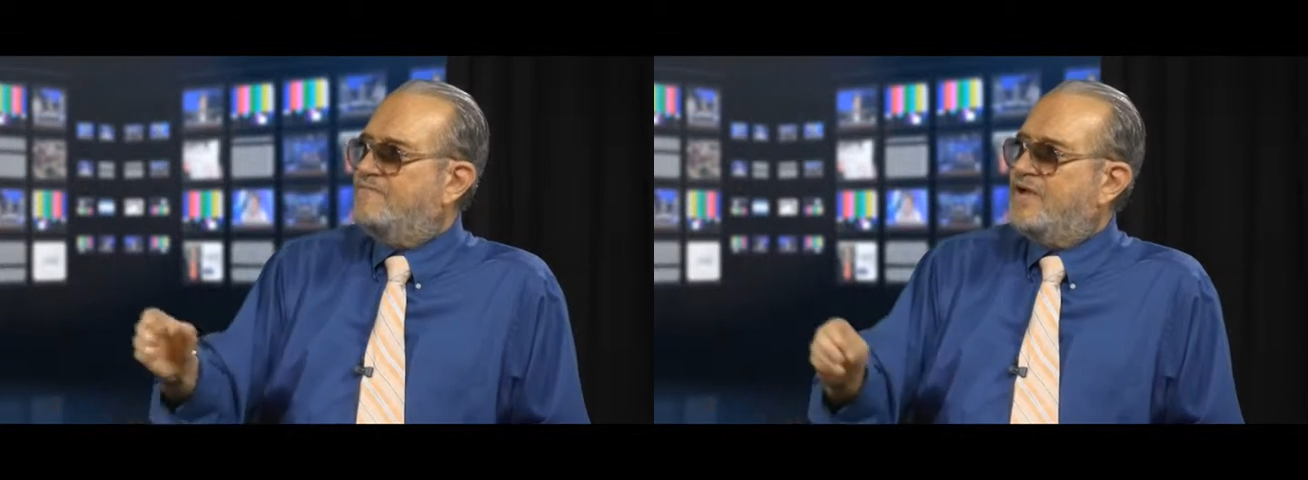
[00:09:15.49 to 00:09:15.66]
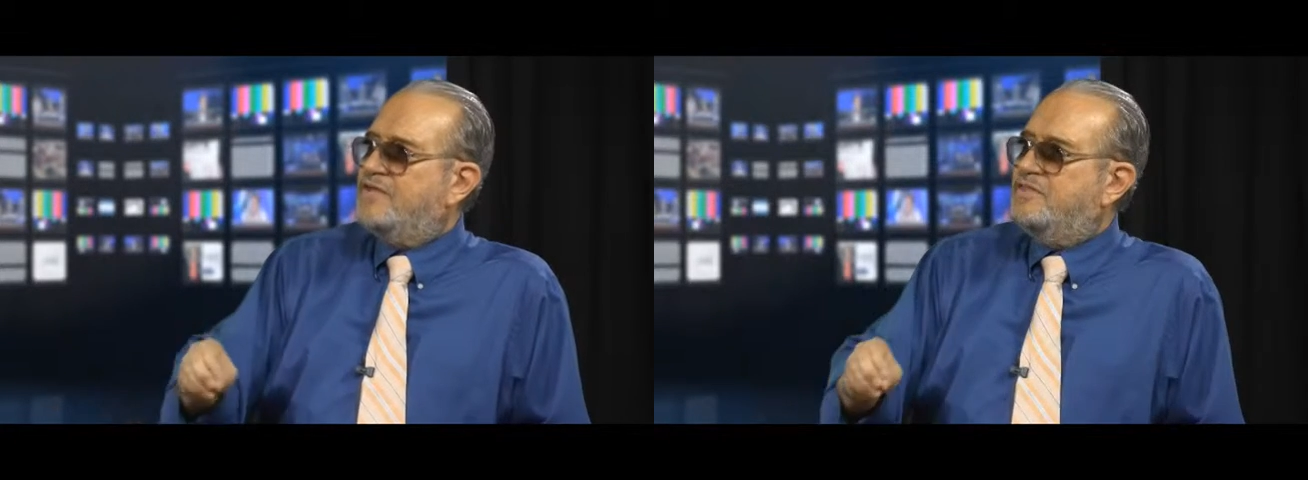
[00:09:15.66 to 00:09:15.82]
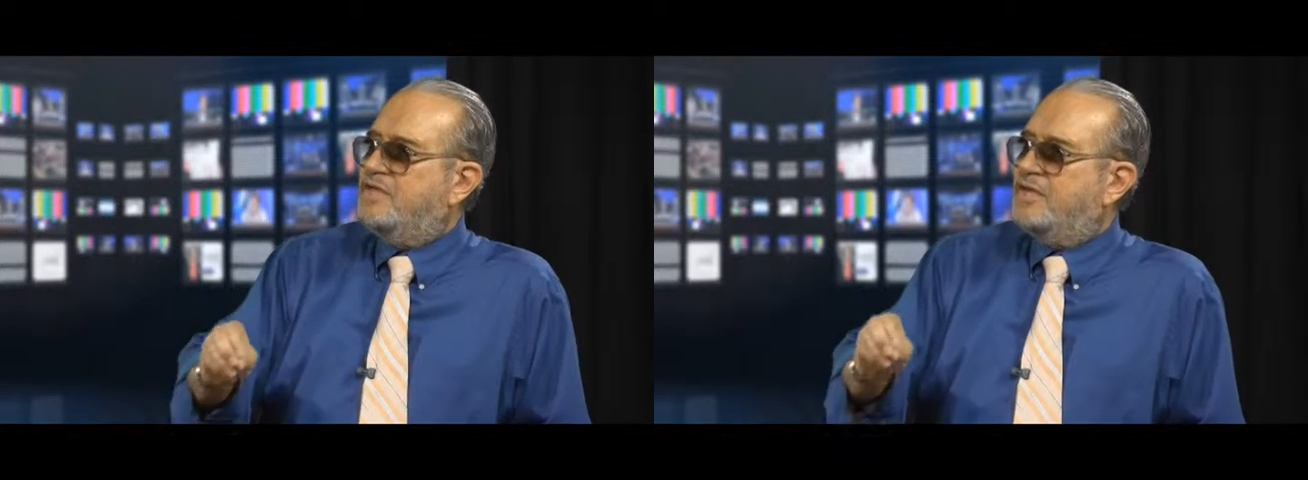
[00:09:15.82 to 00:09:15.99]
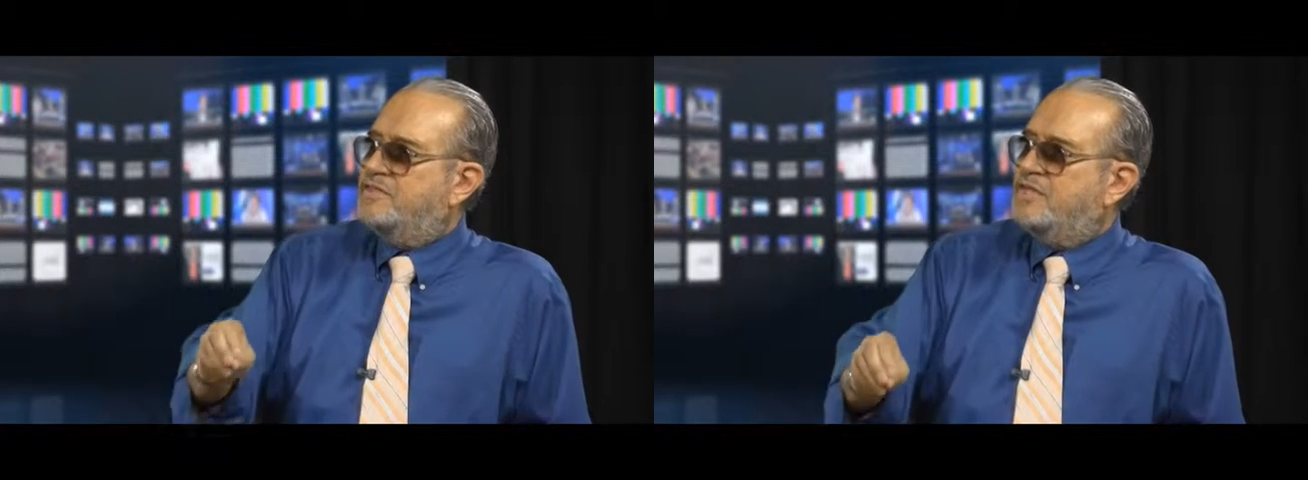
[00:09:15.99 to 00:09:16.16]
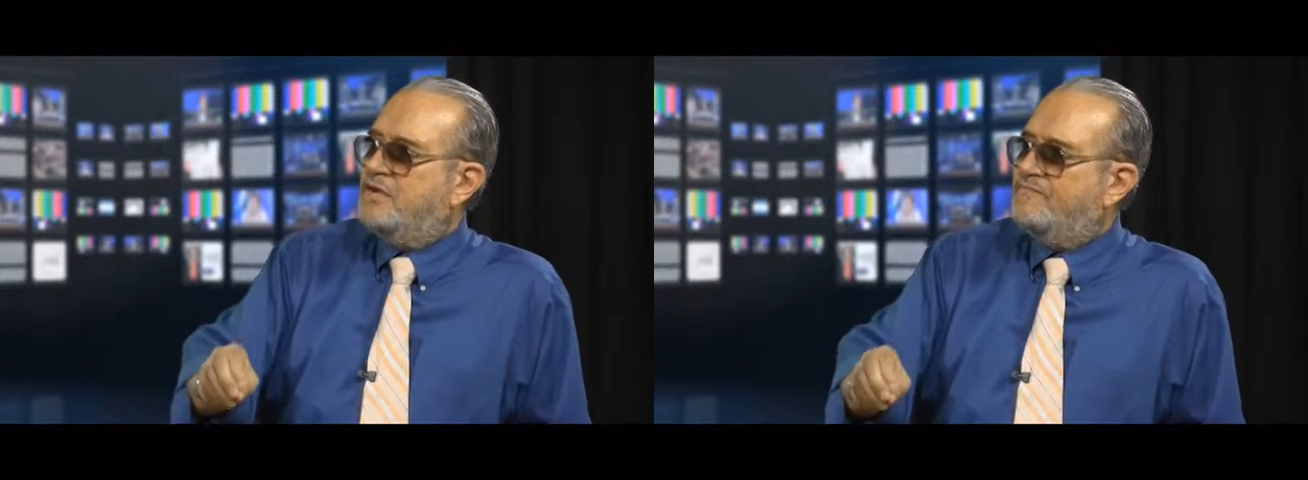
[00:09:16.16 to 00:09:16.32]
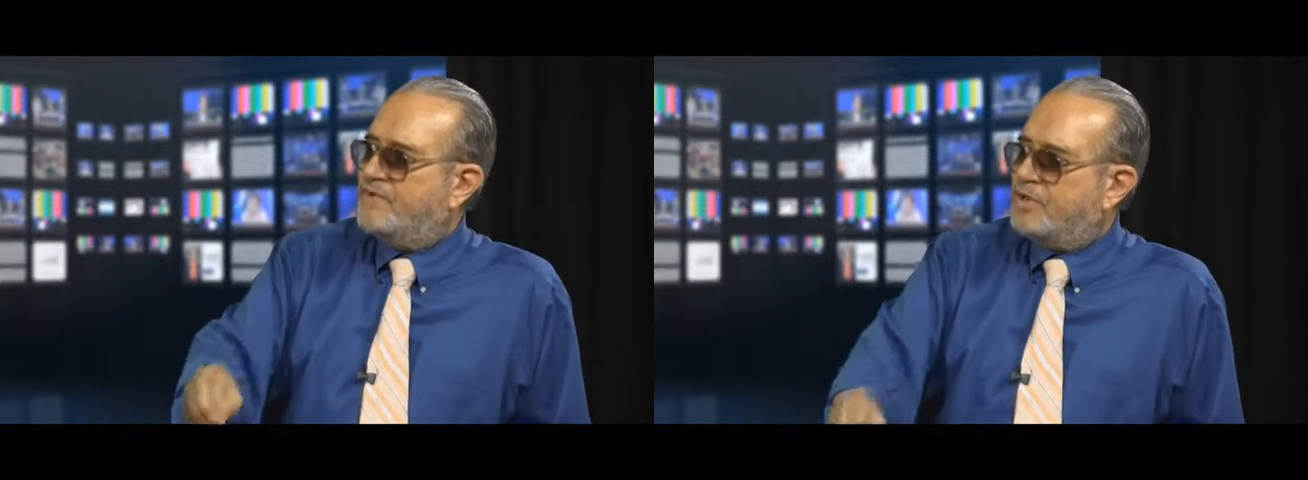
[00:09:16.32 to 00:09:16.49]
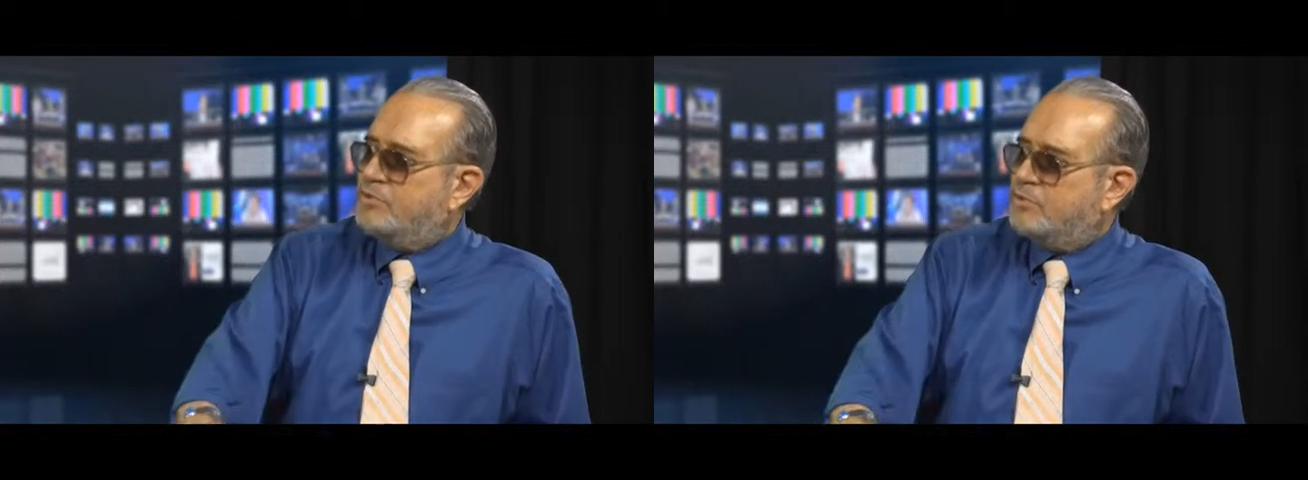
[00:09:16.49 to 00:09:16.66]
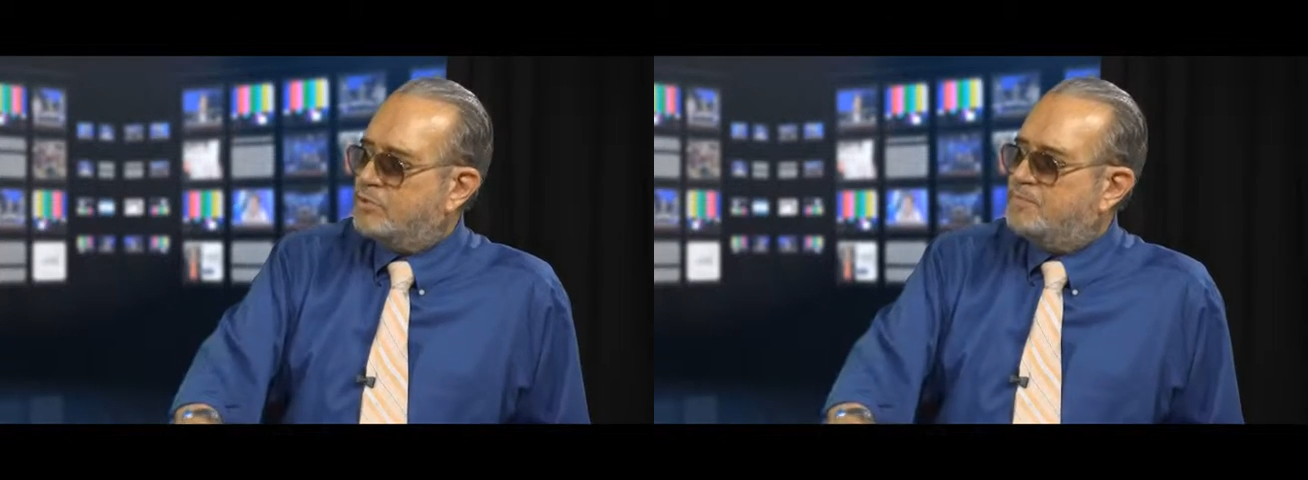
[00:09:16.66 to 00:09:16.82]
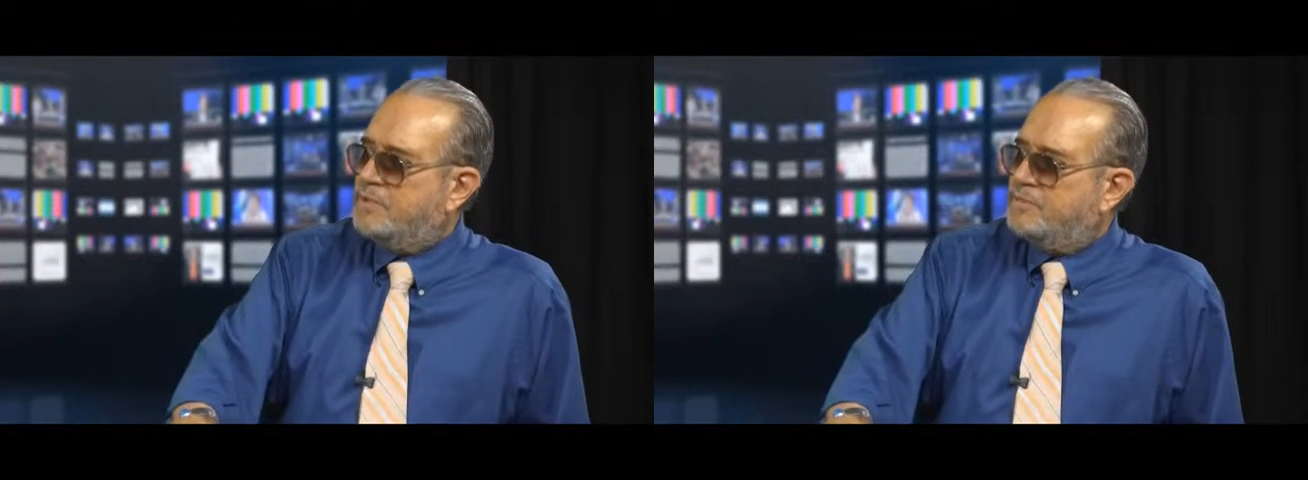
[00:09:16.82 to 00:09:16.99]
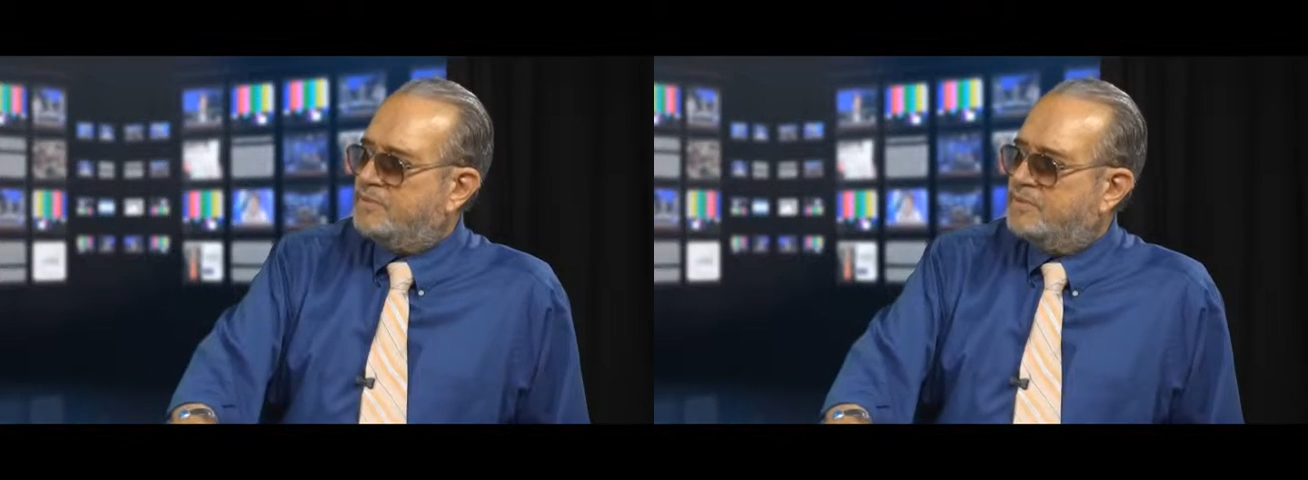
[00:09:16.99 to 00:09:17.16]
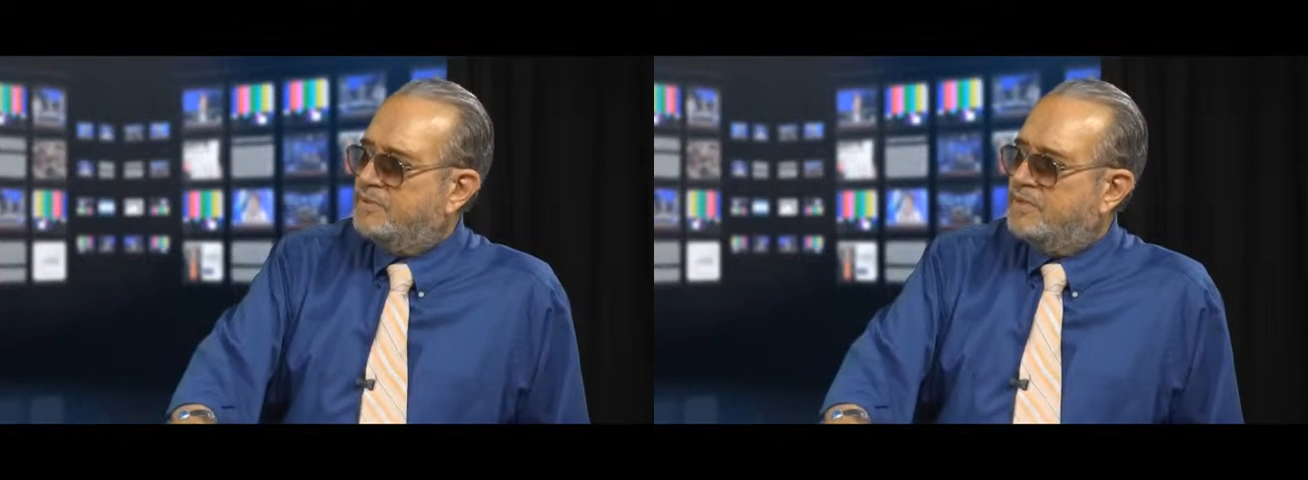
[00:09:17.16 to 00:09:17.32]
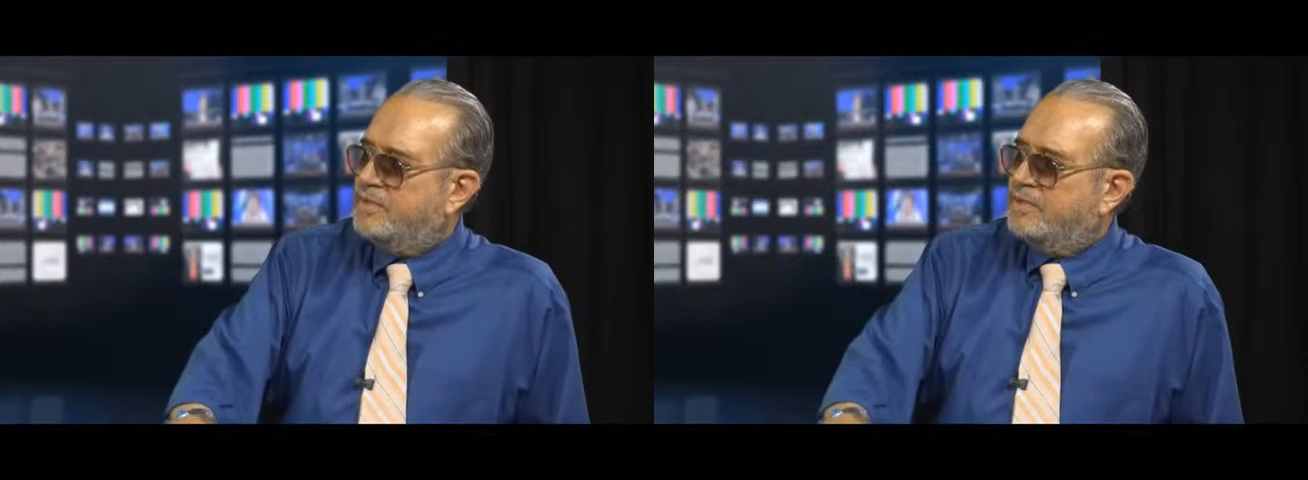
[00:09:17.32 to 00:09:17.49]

finding and identifying those people.